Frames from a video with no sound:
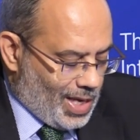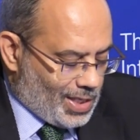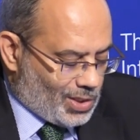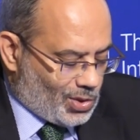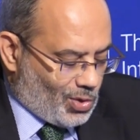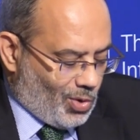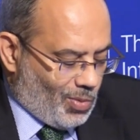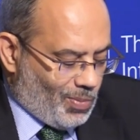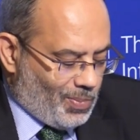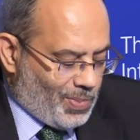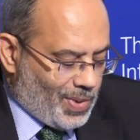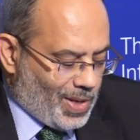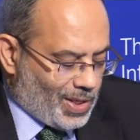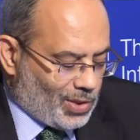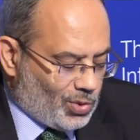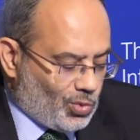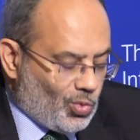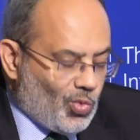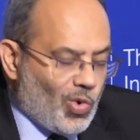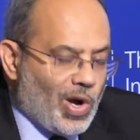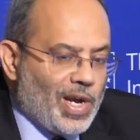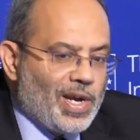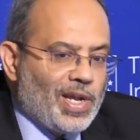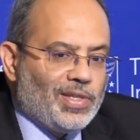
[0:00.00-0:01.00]
as compared
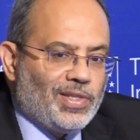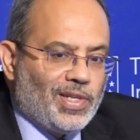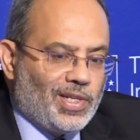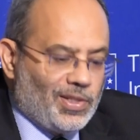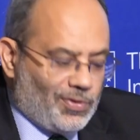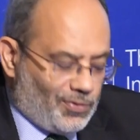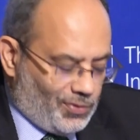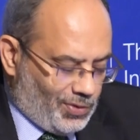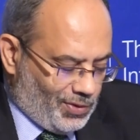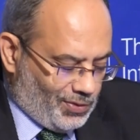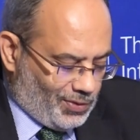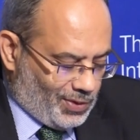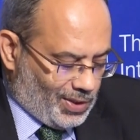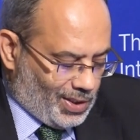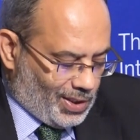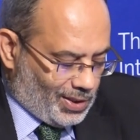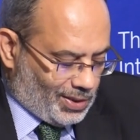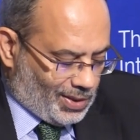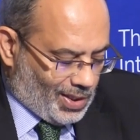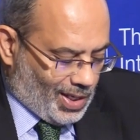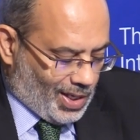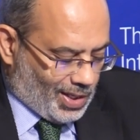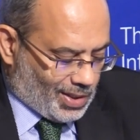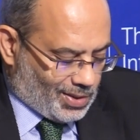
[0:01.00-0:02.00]
to 150
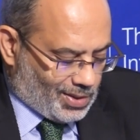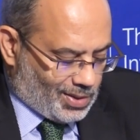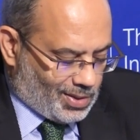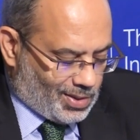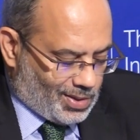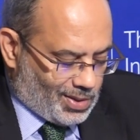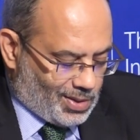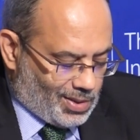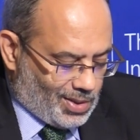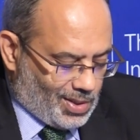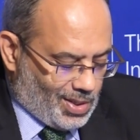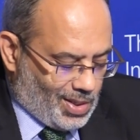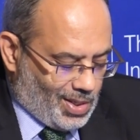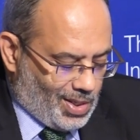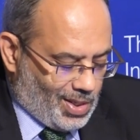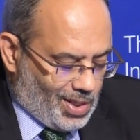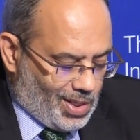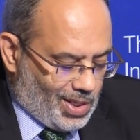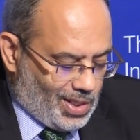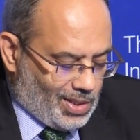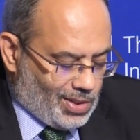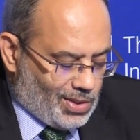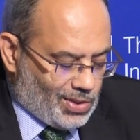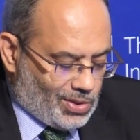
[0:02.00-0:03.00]
attacks
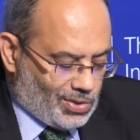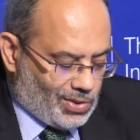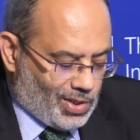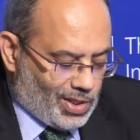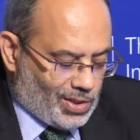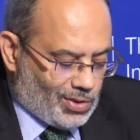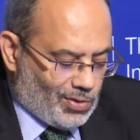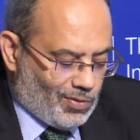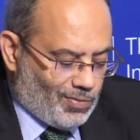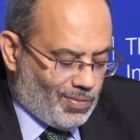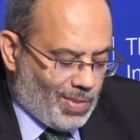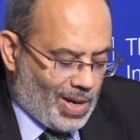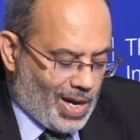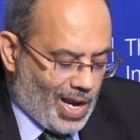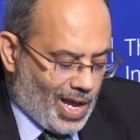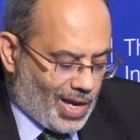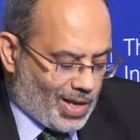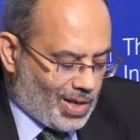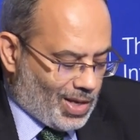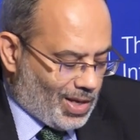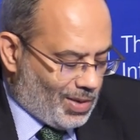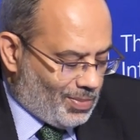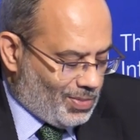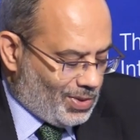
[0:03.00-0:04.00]
in the Strait of
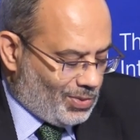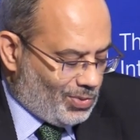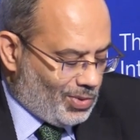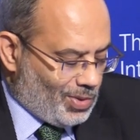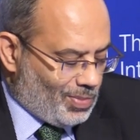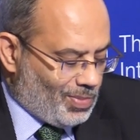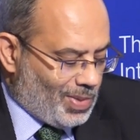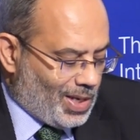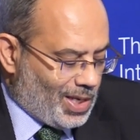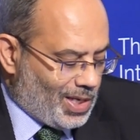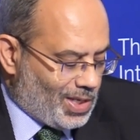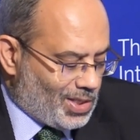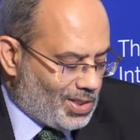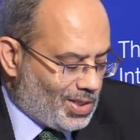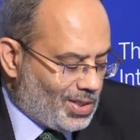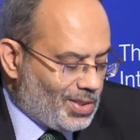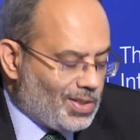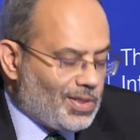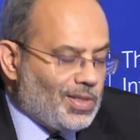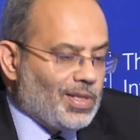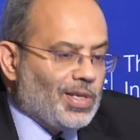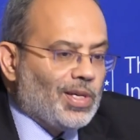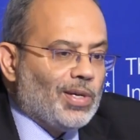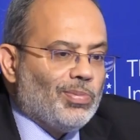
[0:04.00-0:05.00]
Malacca between Malaysia
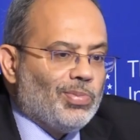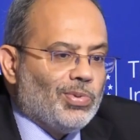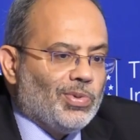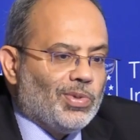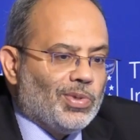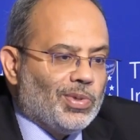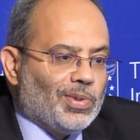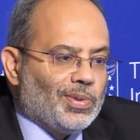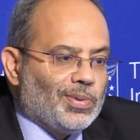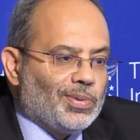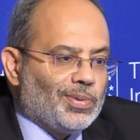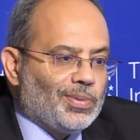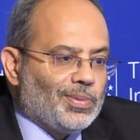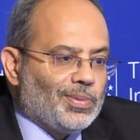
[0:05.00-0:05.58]
and Singapore.